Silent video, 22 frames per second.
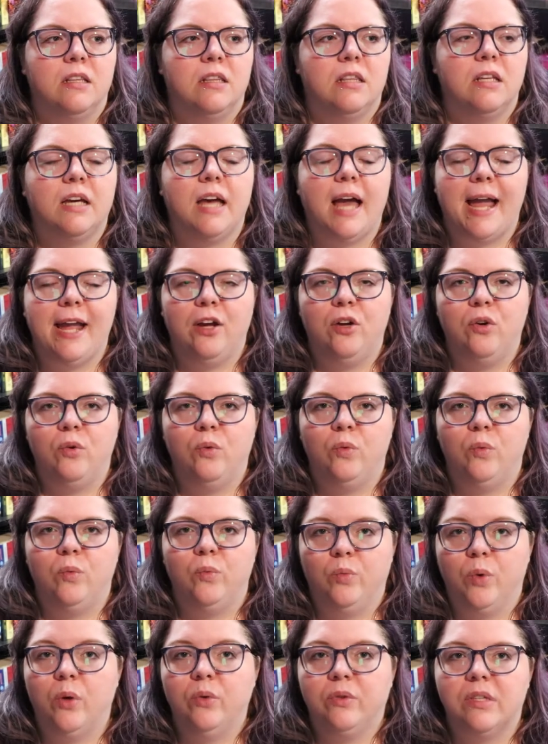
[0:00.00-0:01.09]
the guy who
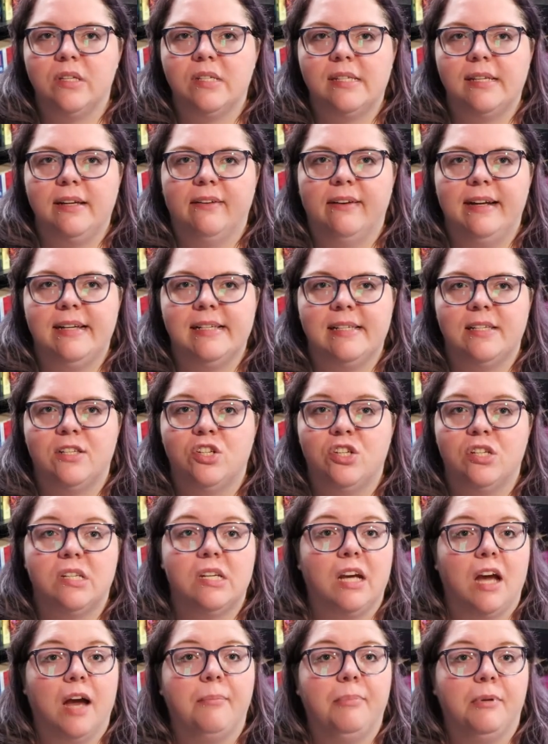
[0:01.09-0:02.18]
wrote the series is
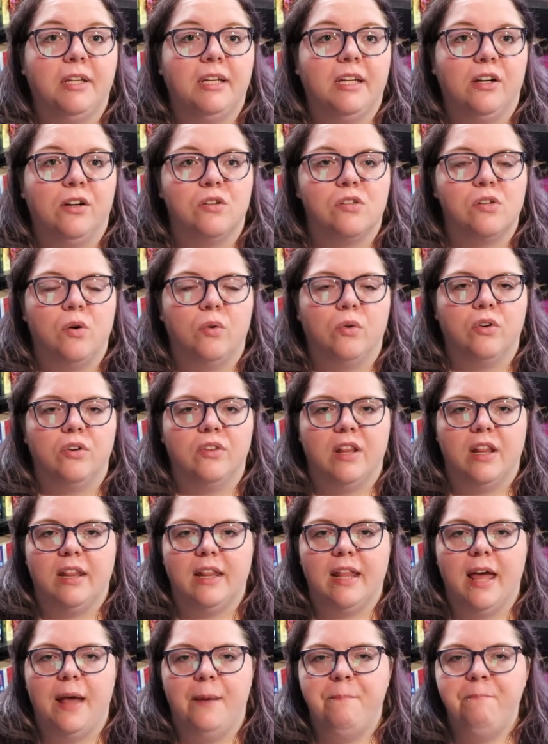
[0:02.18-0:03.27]
just a couple of years older
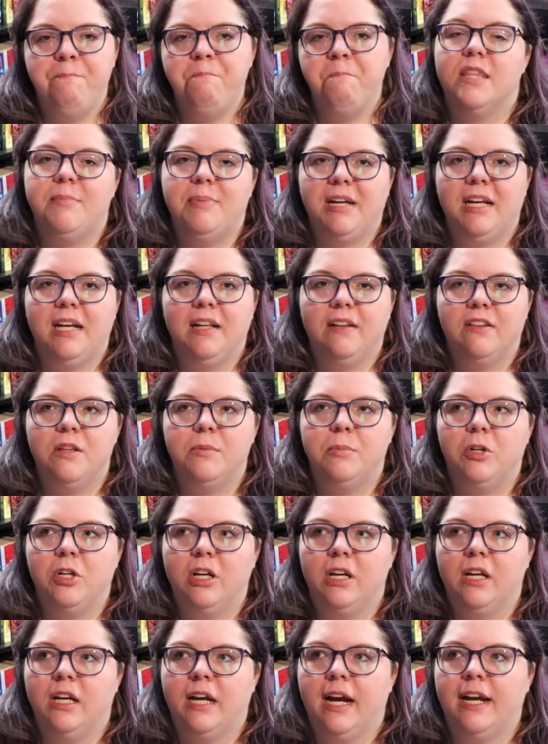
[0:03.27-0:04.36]
than them. The beginning of the
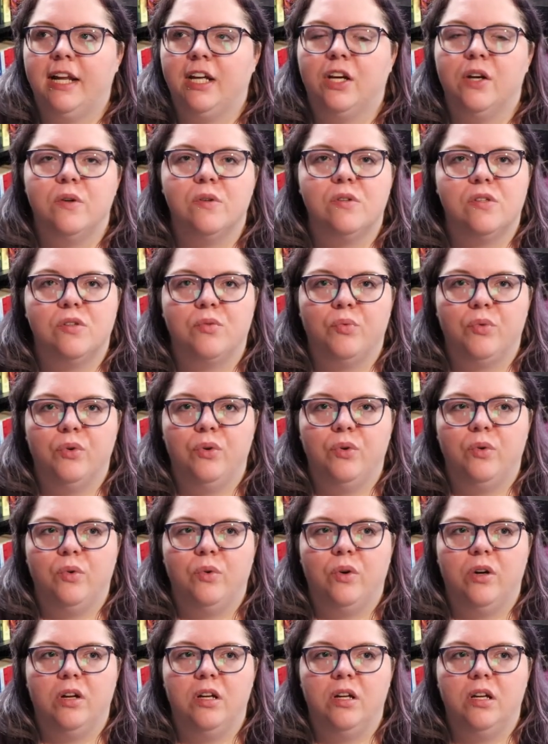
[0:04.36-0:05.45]
book kind of goes
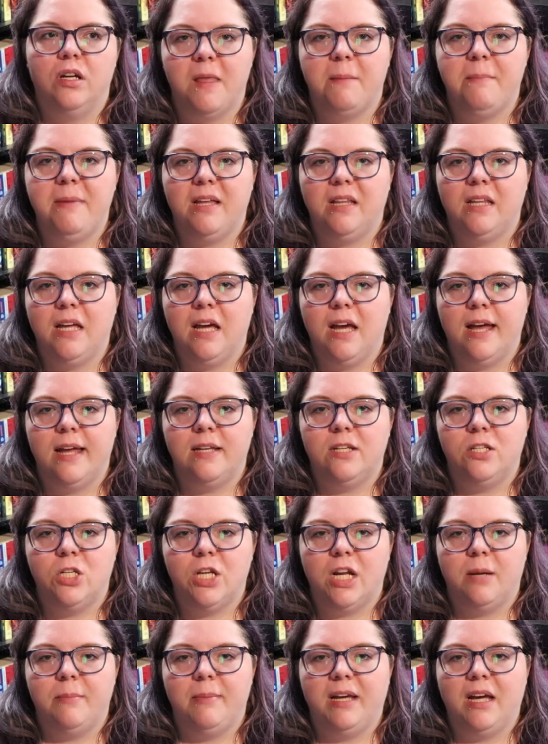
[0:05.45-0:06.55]
through Amelia and
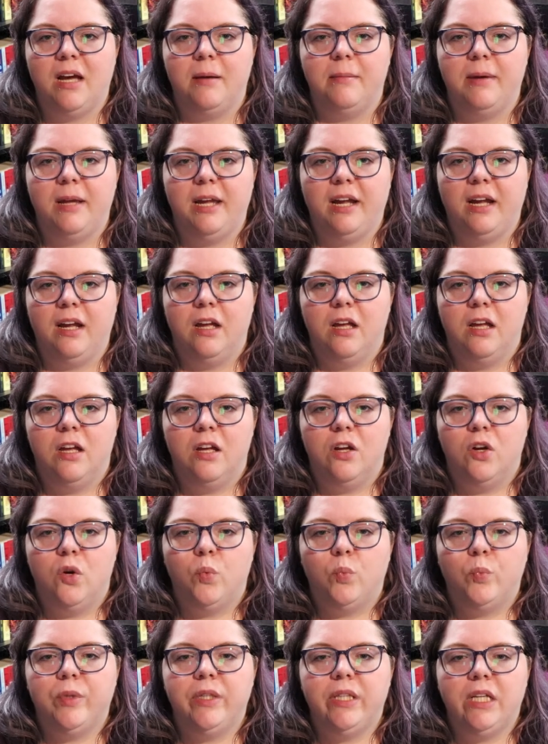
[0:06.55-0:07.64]
Jenna becoming
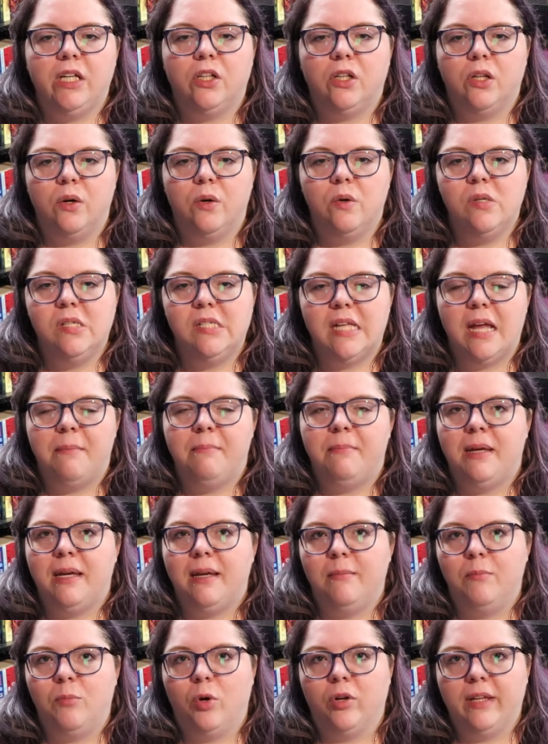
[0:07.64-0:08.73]
really close and
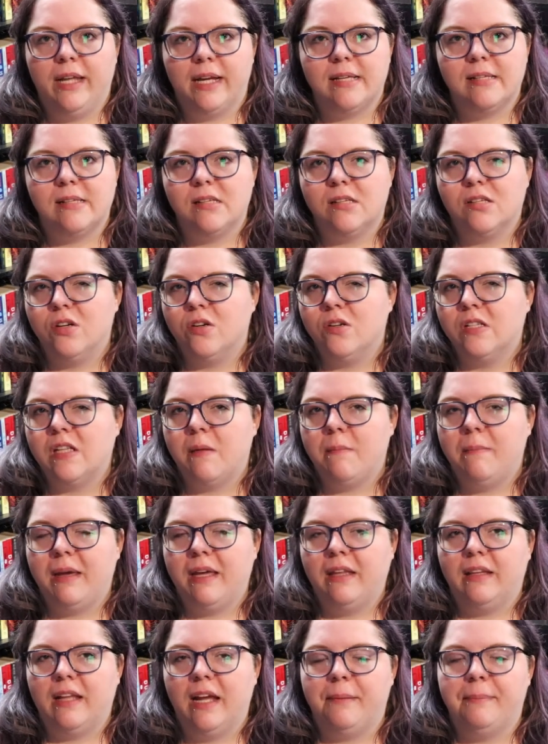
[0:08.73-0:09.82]
being more like sisters than
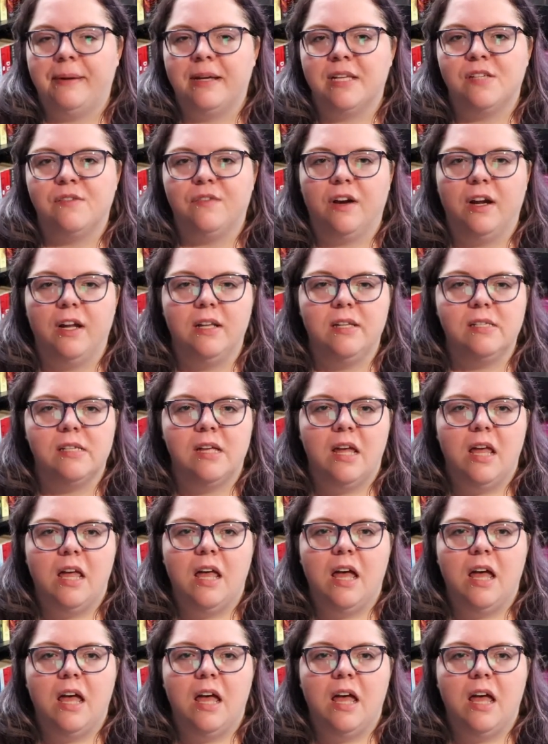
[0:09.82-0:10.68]
being like best friends.